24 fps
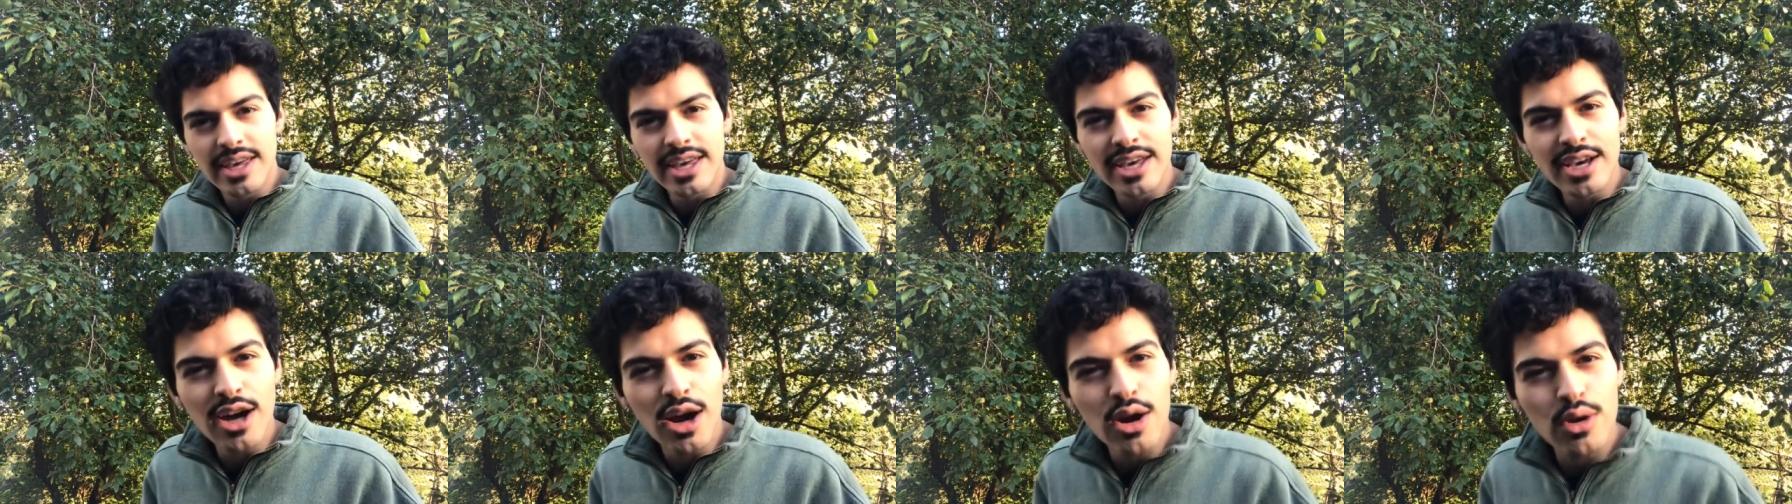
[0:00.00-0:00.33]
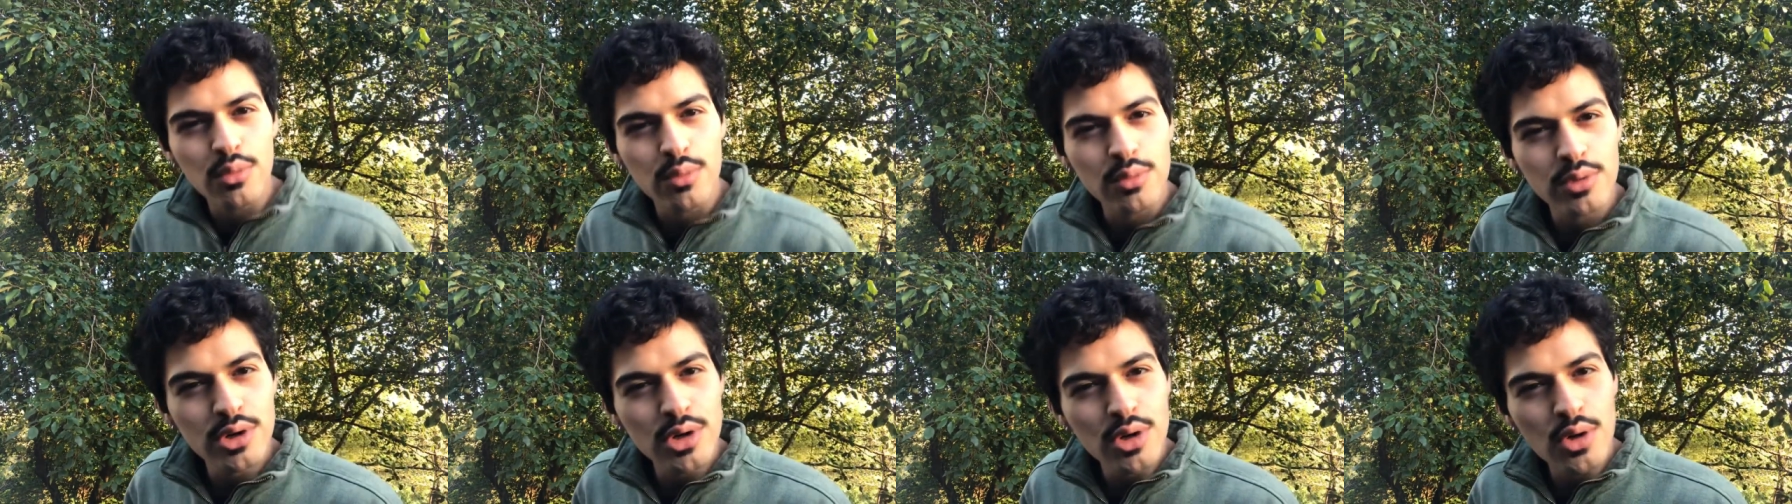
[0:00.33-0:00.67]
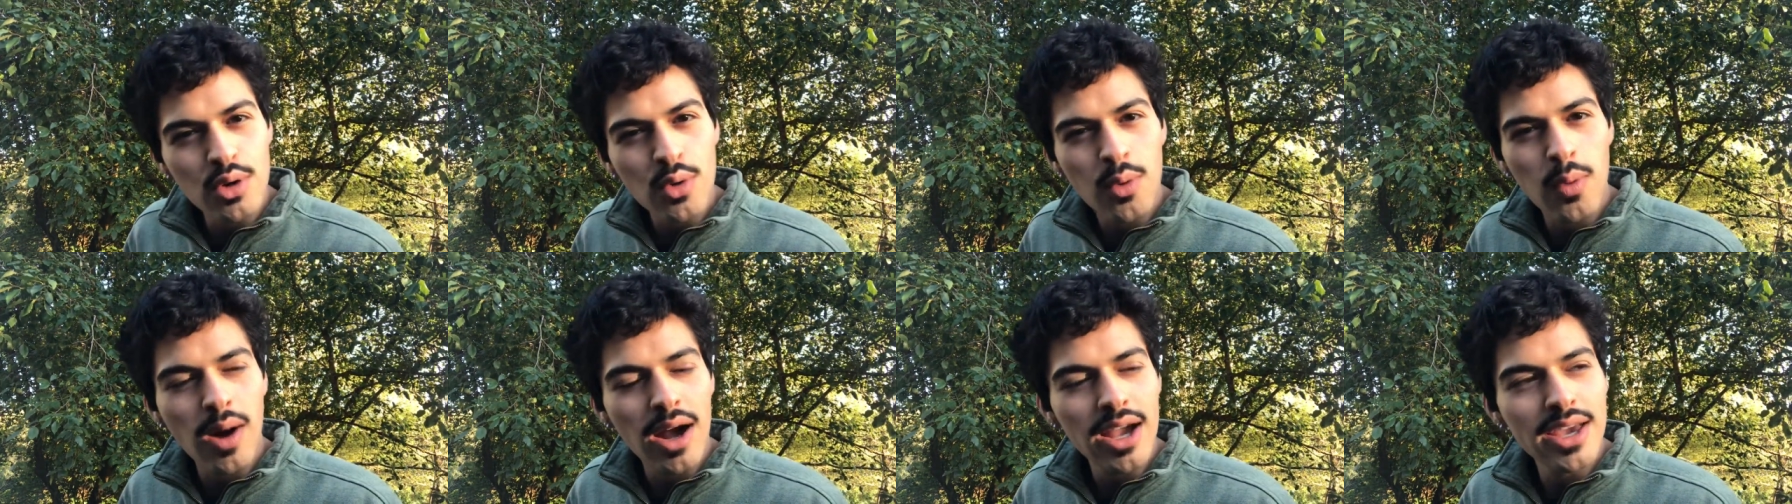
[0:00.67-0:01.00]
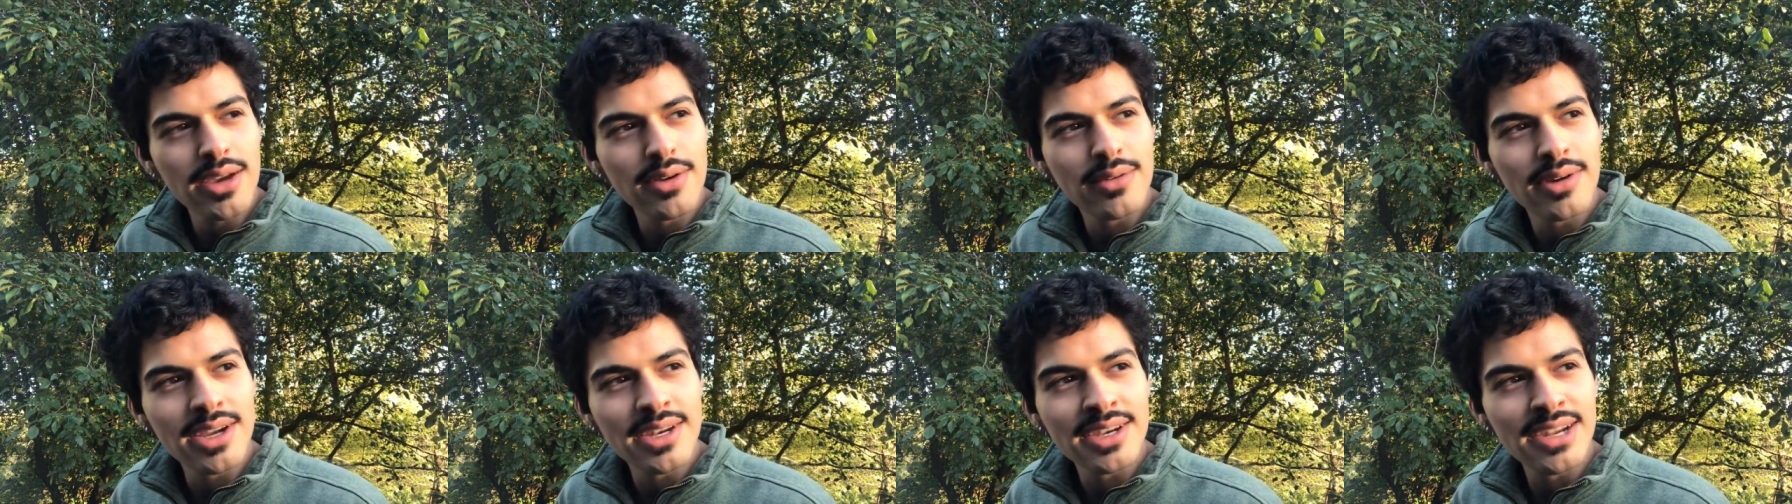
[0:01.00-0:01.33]
It got real
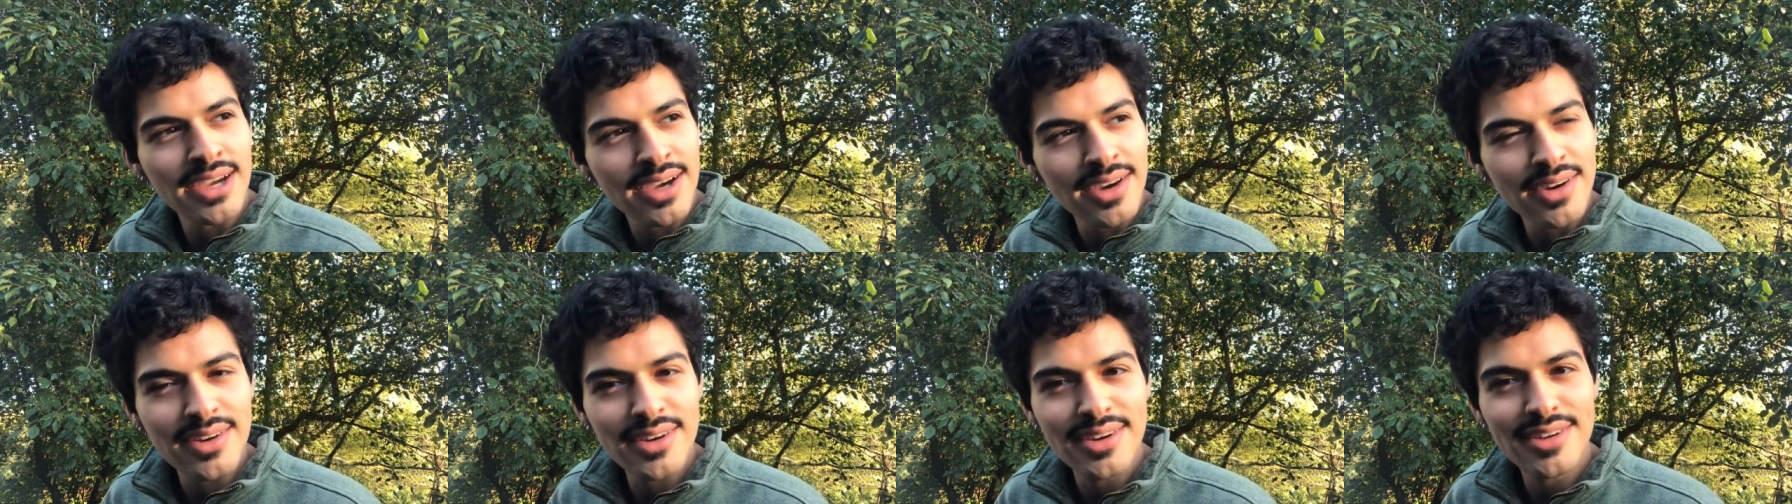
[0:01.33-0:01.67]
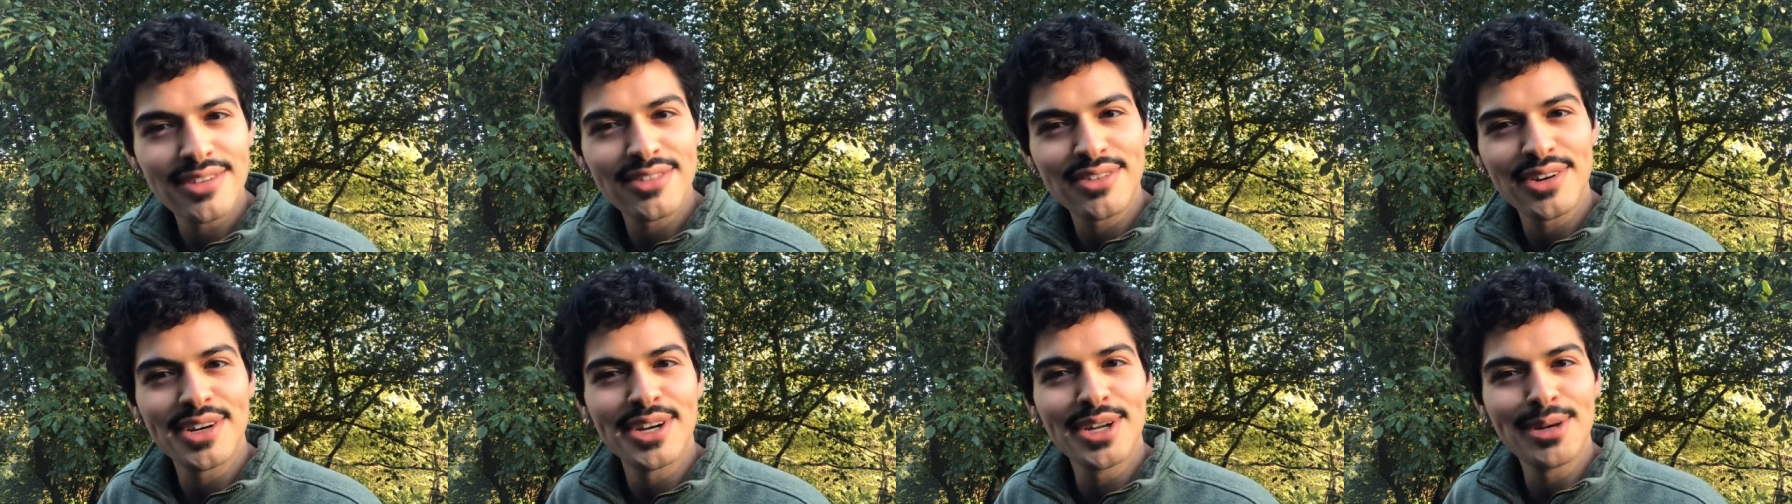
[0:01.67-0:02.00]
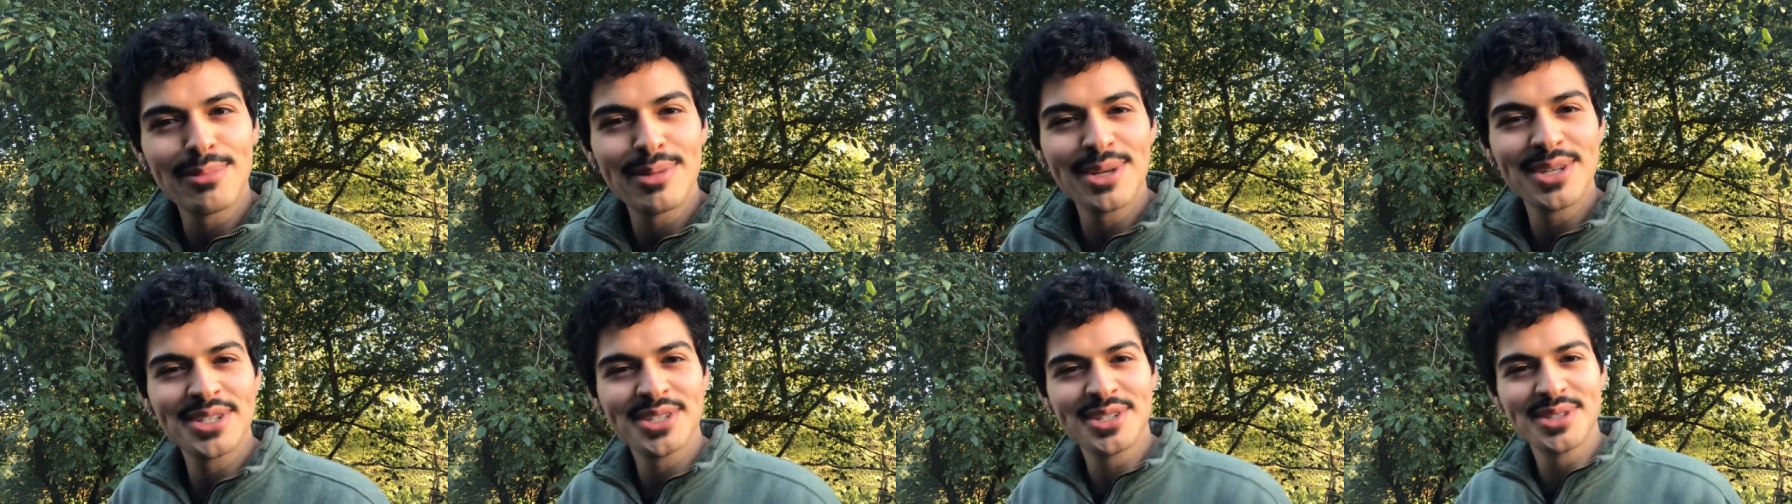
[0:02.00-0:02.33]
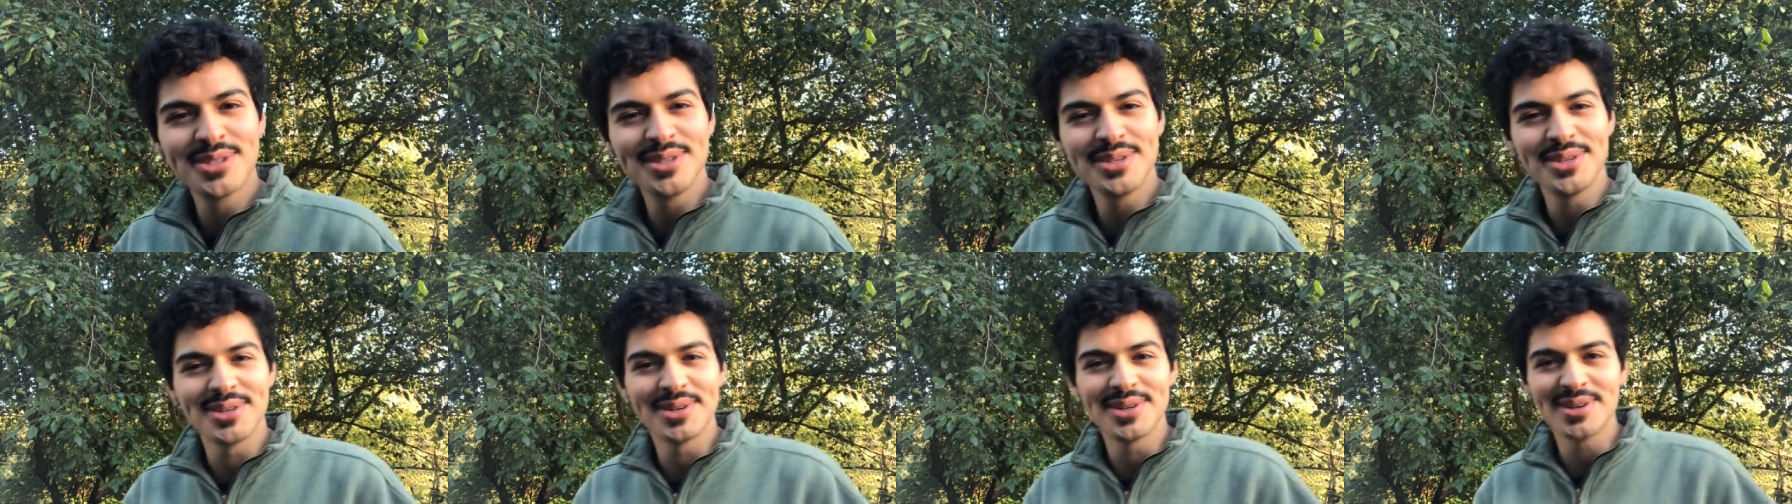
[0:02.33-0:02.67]
quiet right now for number
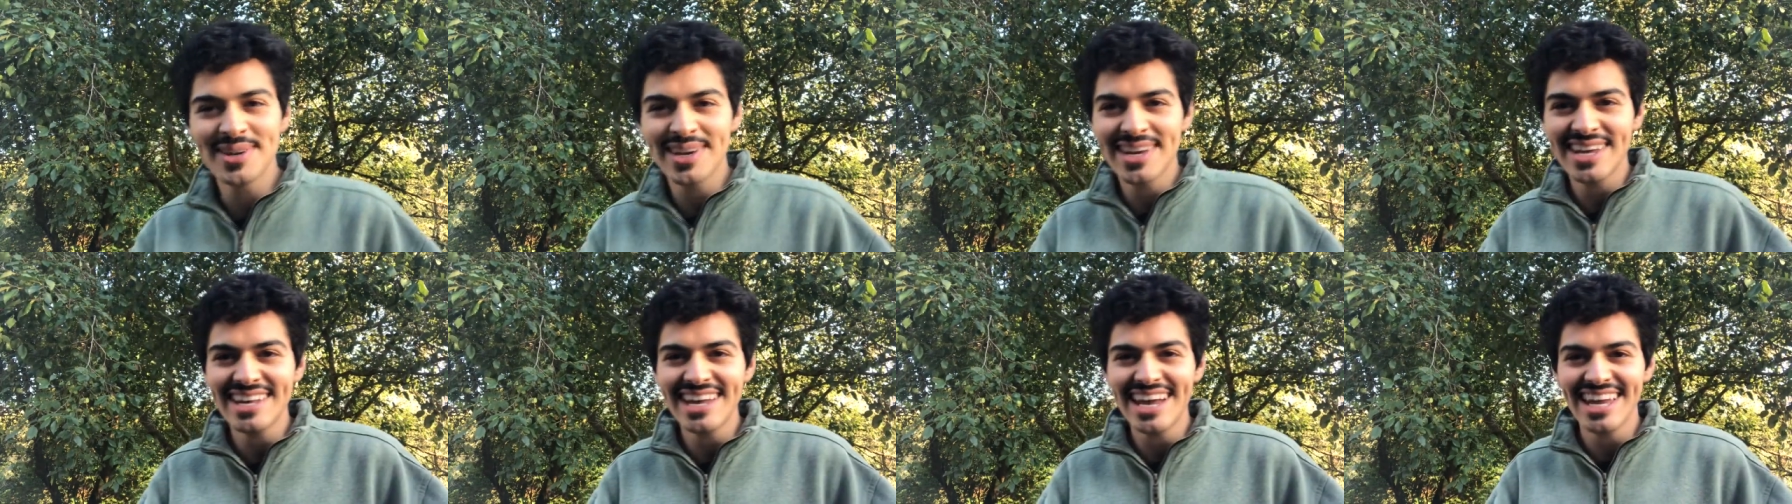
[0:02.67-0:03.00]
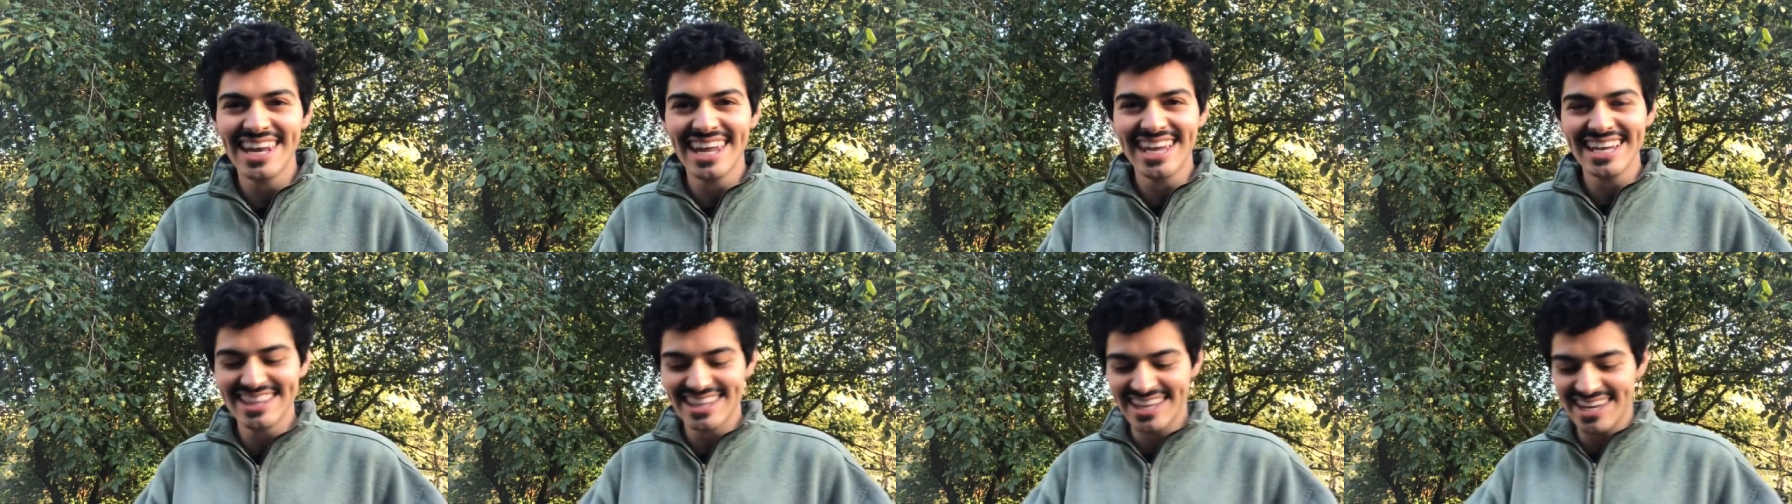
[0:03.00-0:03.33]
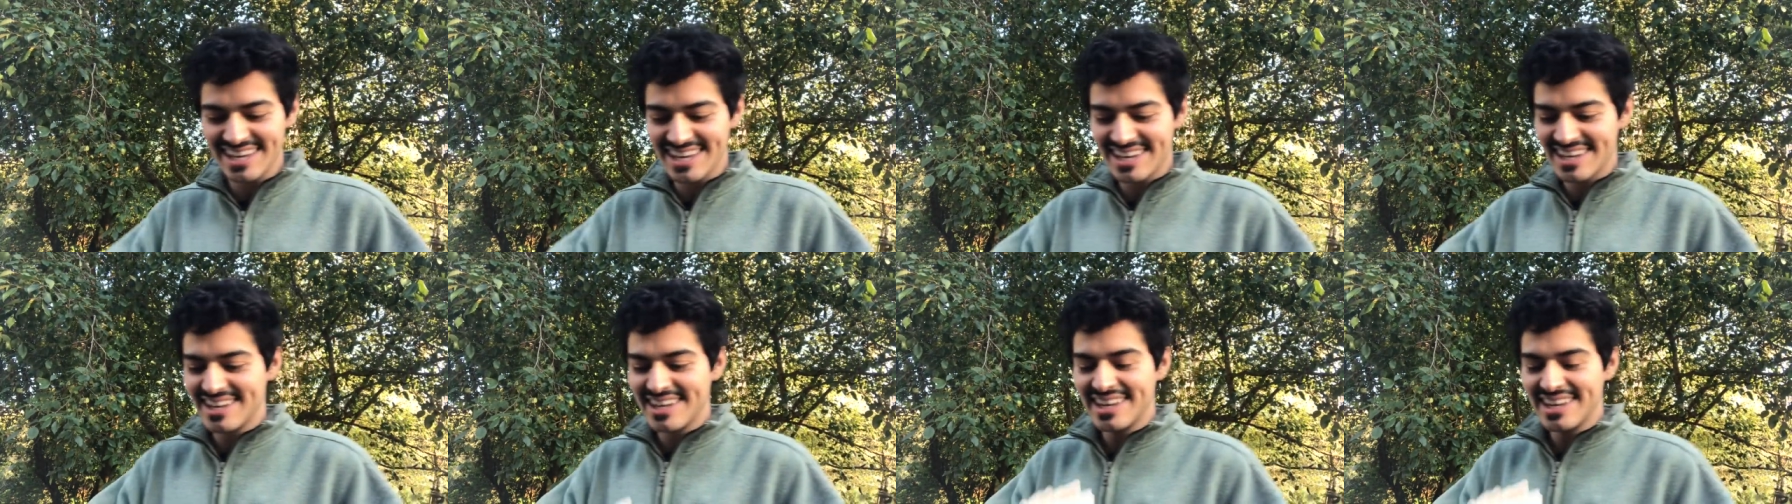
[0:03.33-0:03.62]
two. Okay, I like that.